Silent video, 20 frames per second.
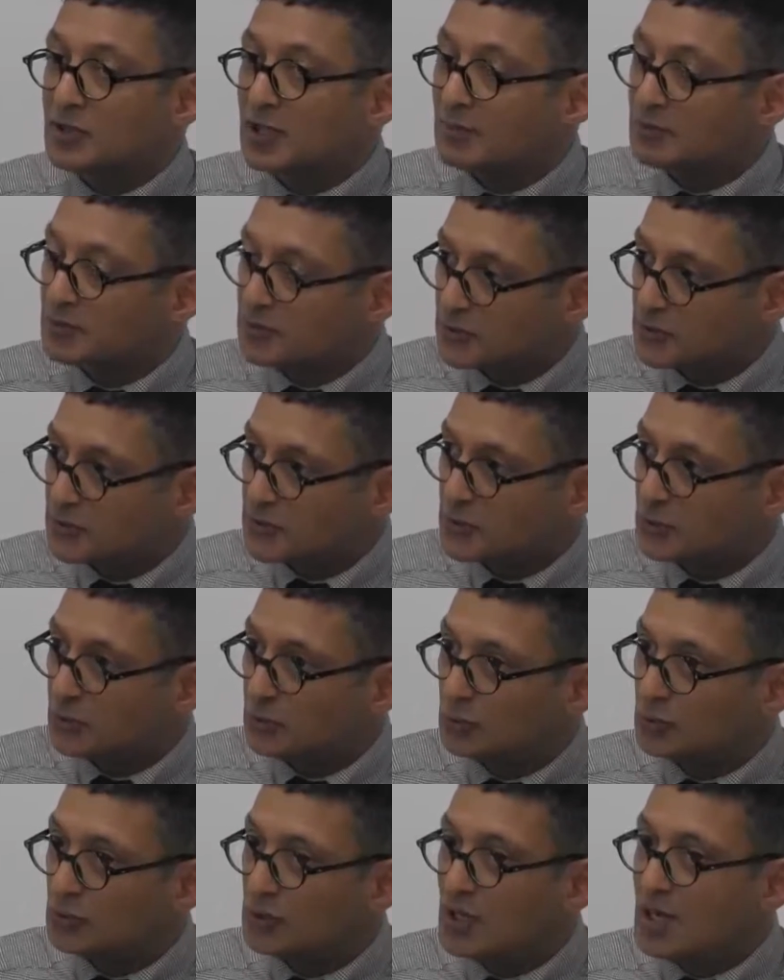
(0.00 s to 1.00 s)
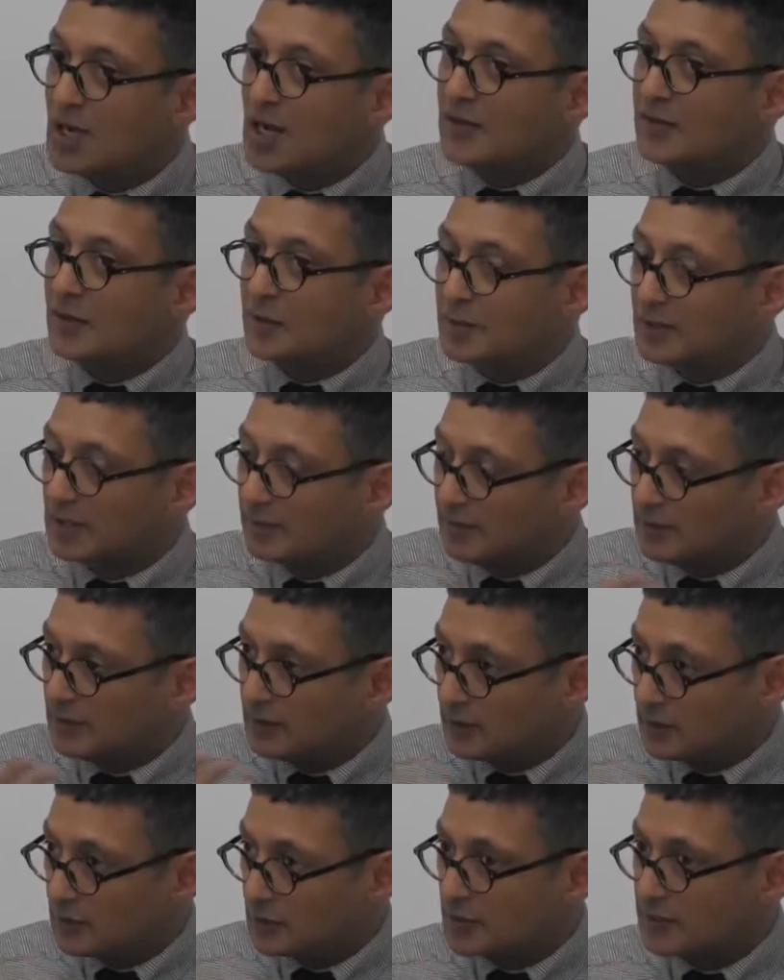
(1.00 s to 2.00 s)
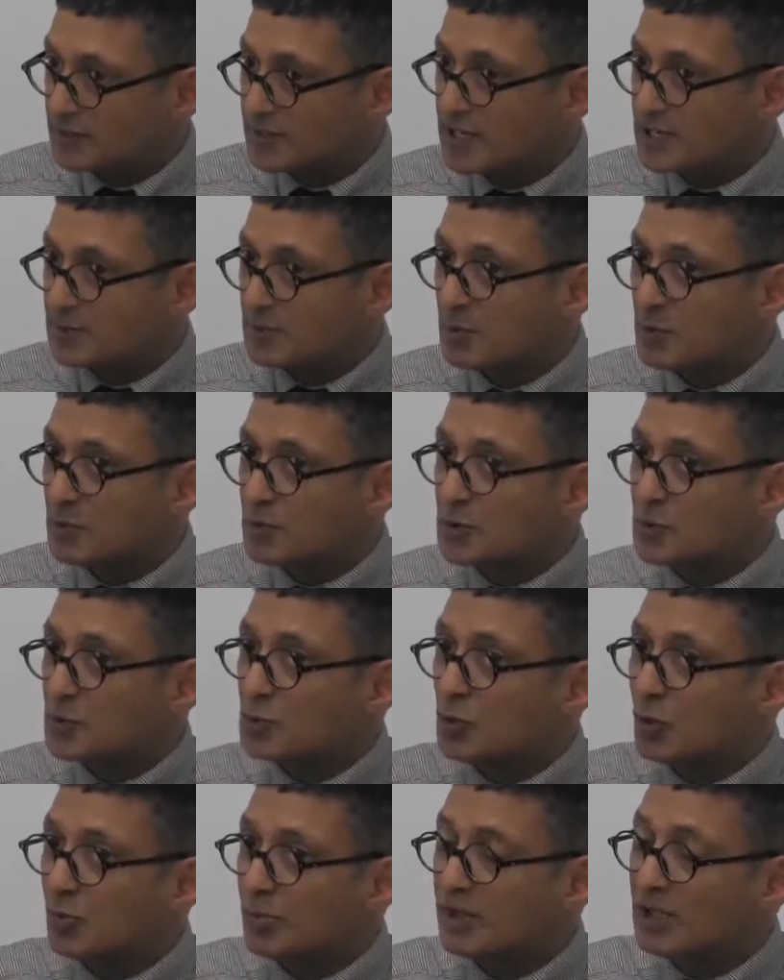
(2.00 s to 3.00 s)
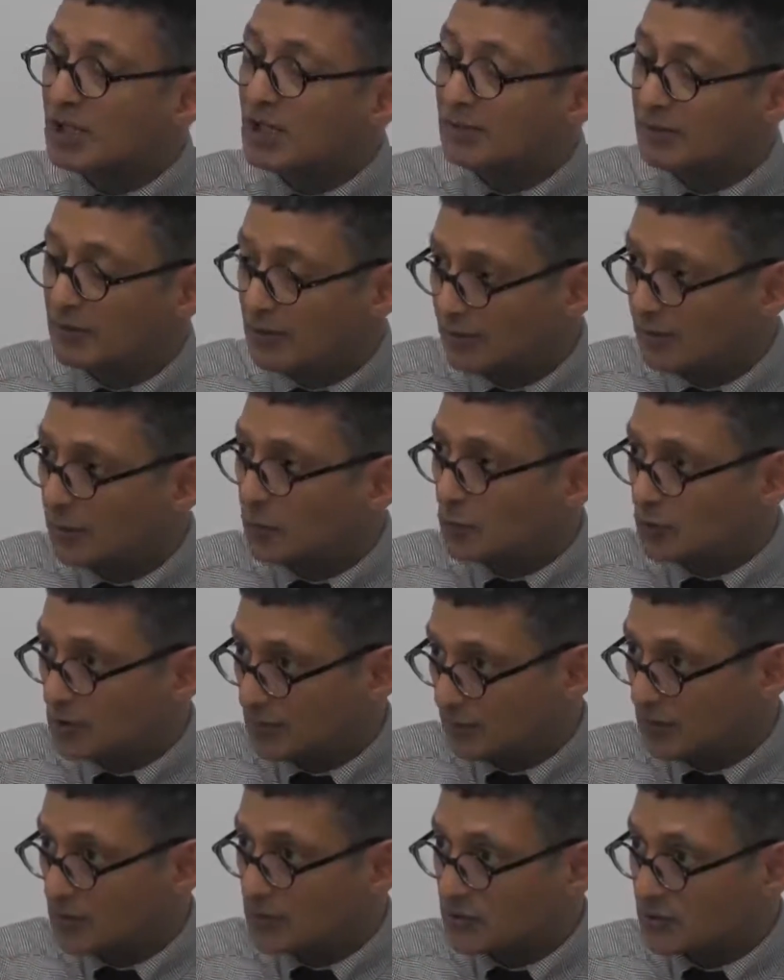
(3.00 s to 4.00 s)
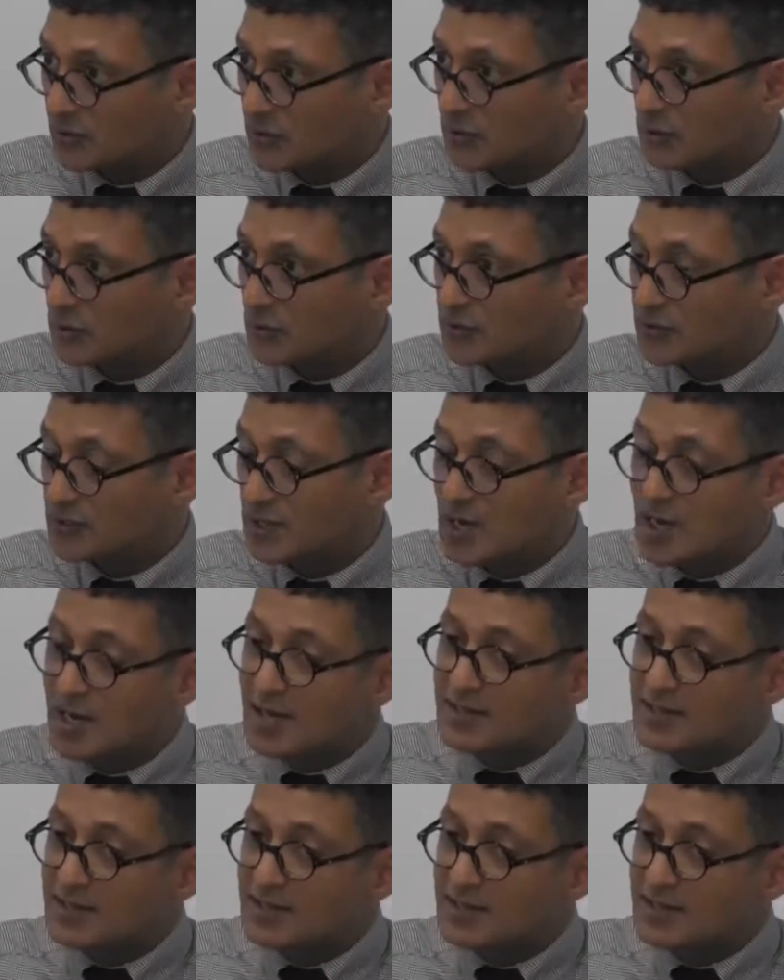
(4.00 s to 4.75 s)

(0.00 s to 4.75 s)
will come to a school, they'll be given an initial assessment which will normally cover the four different skills.